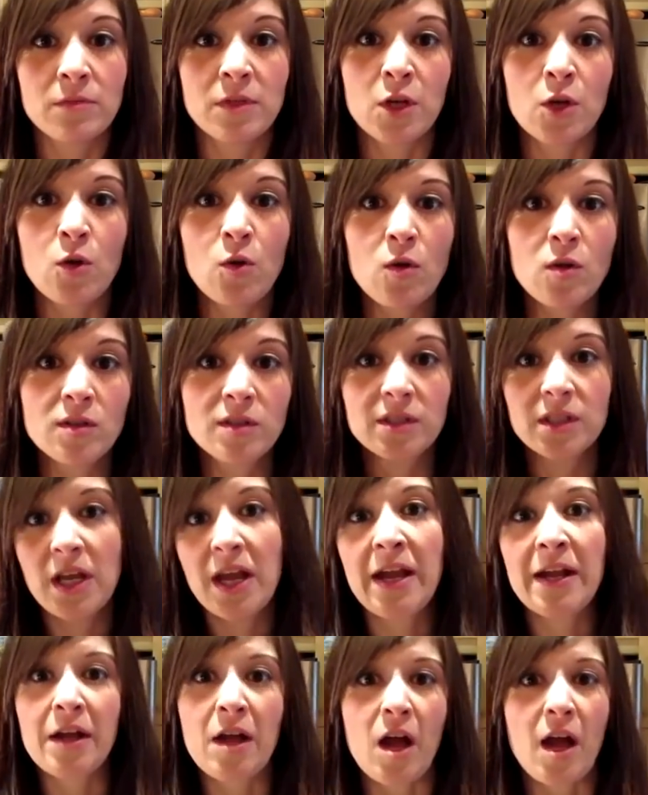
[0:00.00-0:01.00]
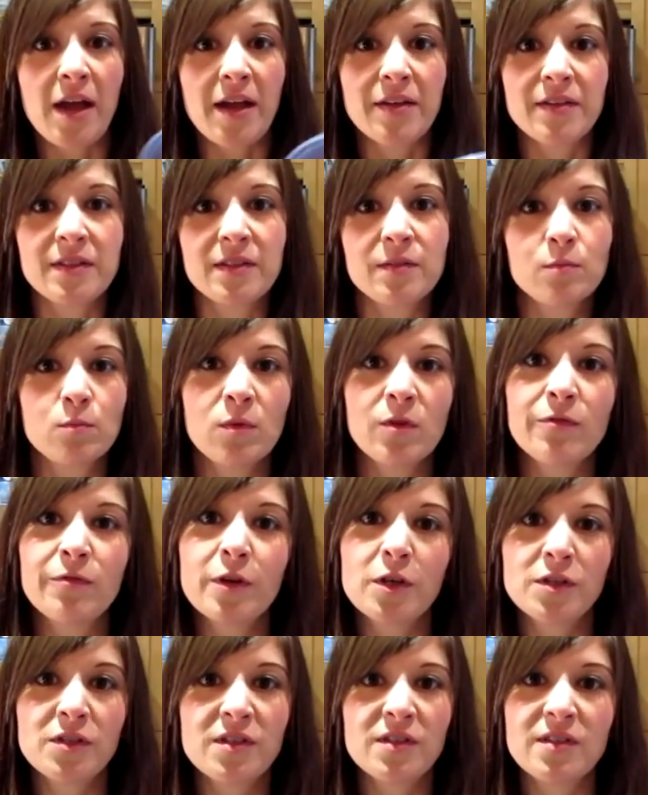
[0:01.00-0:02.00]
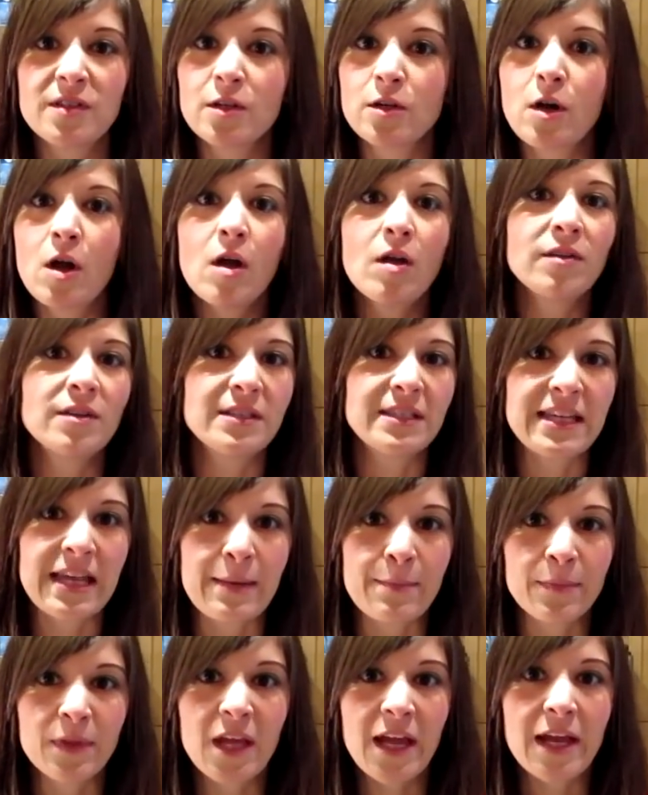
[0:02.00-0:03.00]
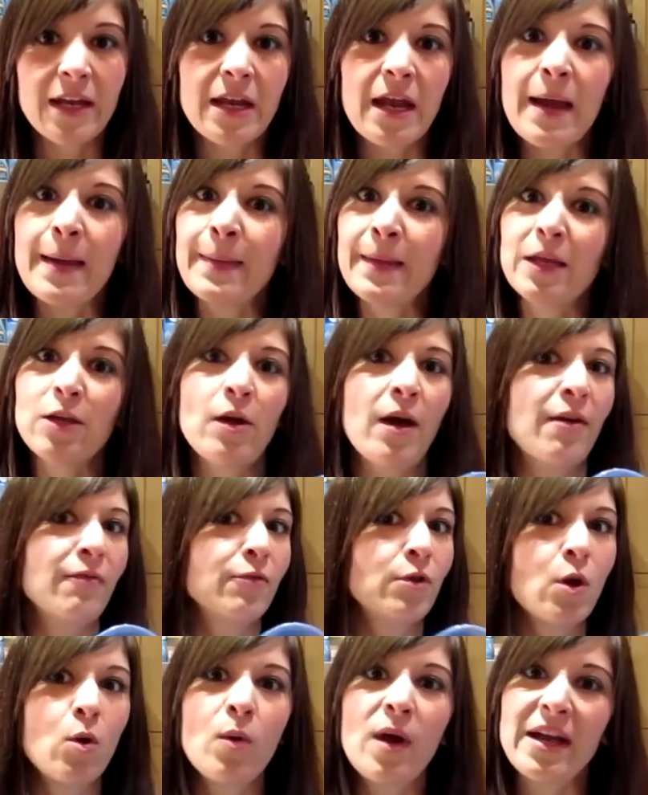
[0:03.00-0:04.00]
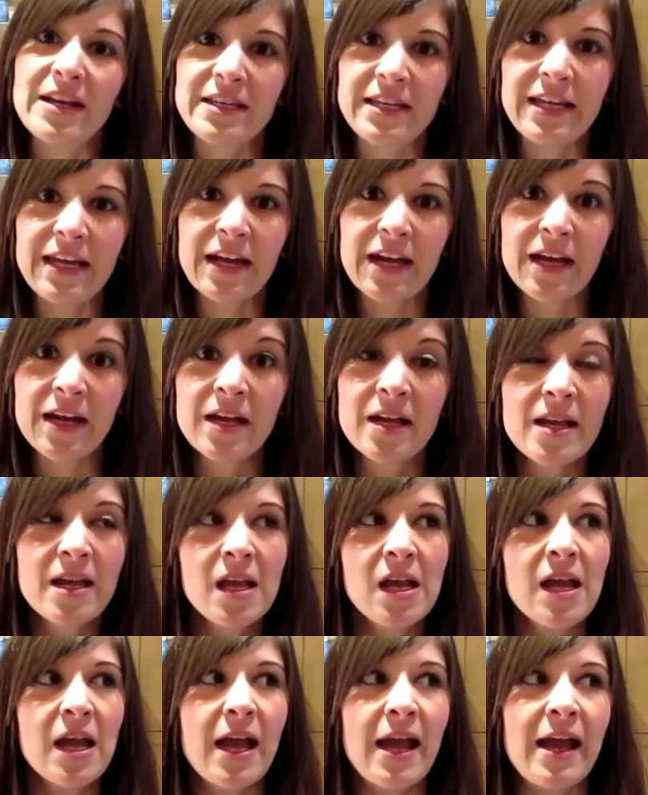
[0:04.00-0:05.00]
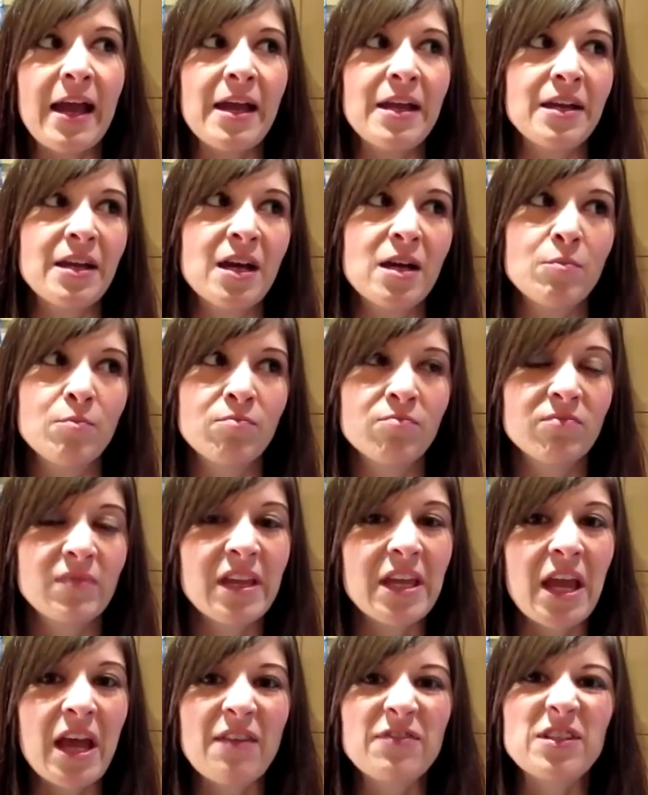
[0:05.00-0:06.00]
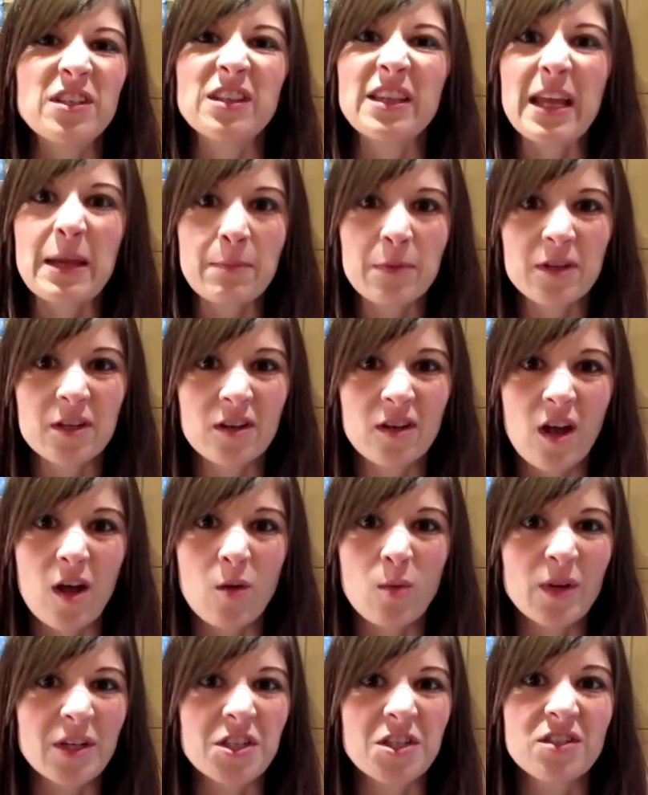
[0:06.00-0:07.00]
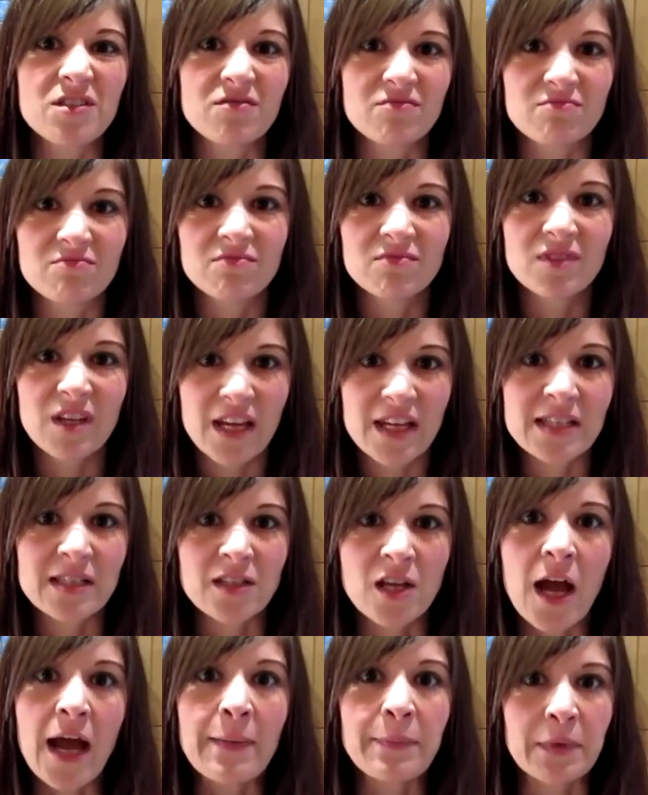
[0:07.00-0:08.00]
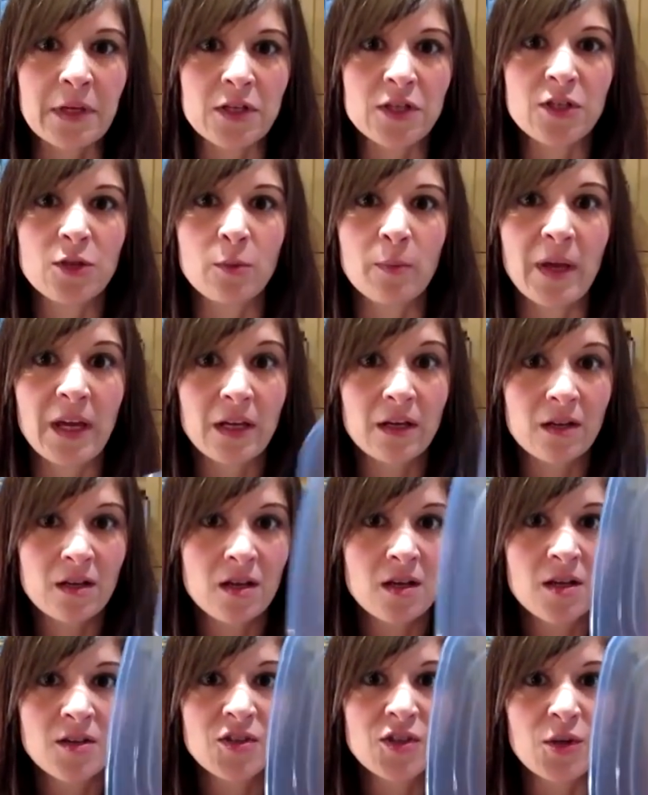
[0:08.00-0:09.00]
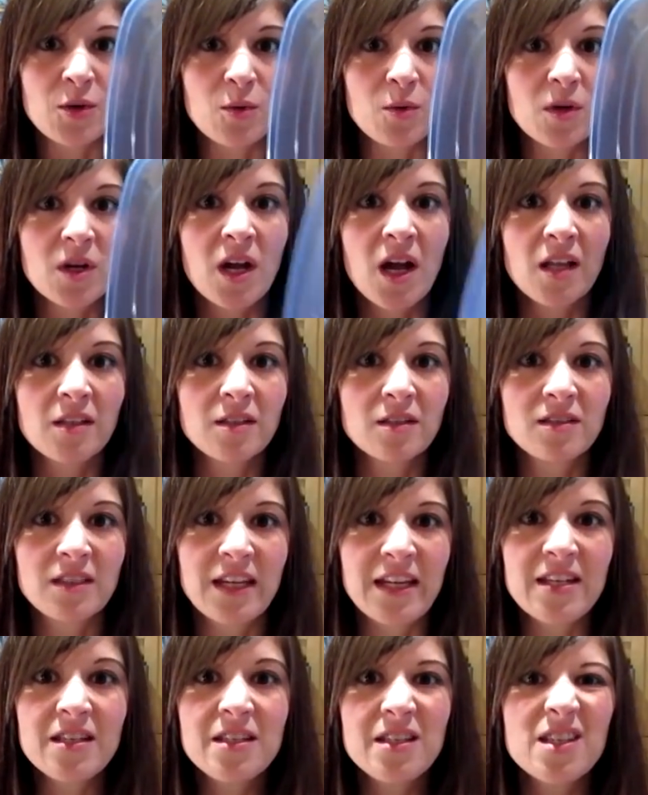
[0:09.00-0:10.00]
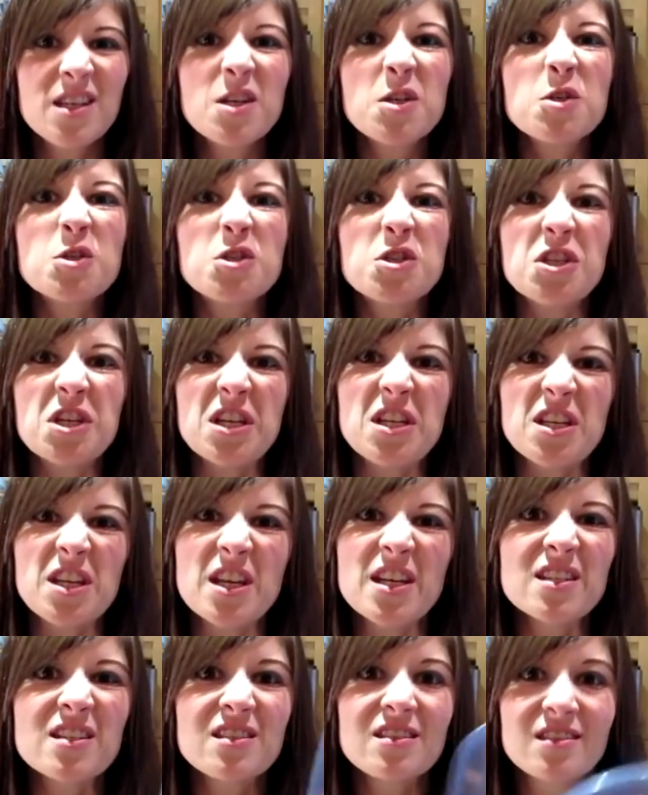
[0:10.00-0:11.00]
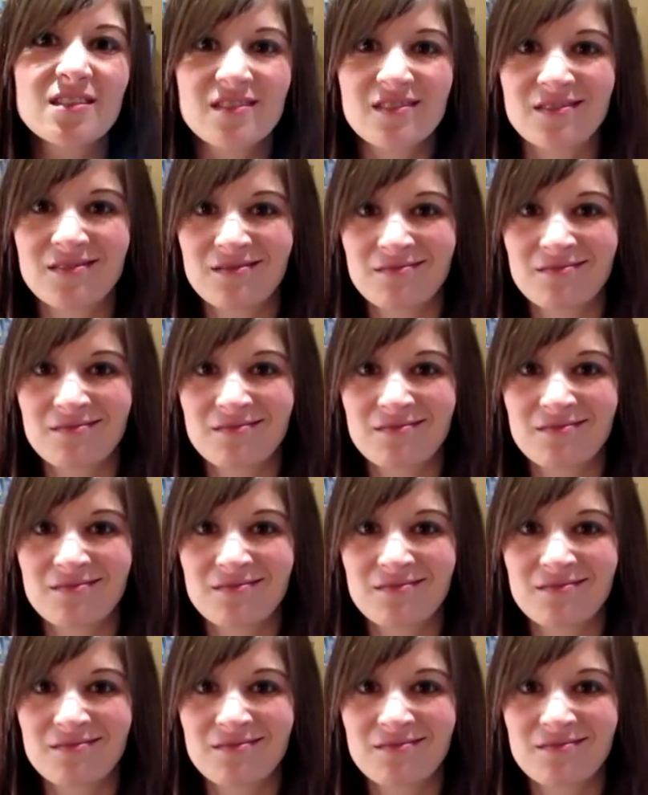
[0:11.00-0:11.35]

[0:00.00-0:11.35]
Nicole's and Kyle's versus they're all the same lid and then you have no idea and um, then you have to label it all, which is time consuming. So colored lids, genius.